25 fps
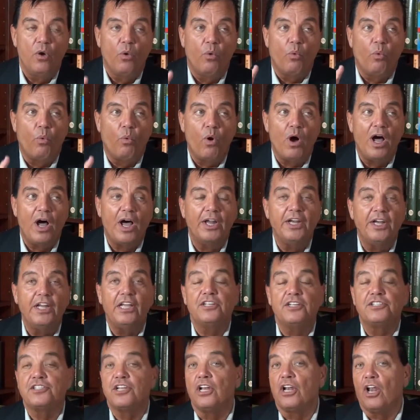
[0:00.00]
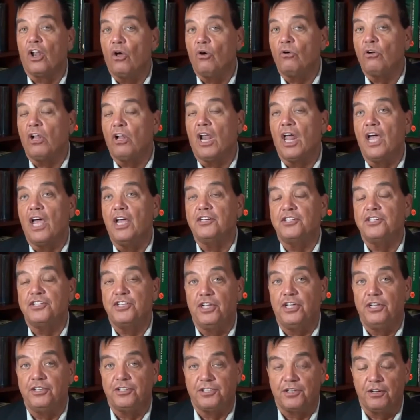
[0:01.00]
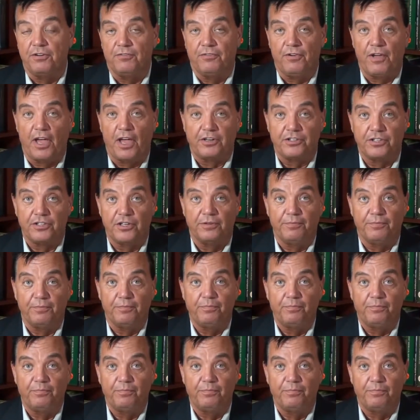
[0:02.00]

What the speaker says: One is a localized yeast infection.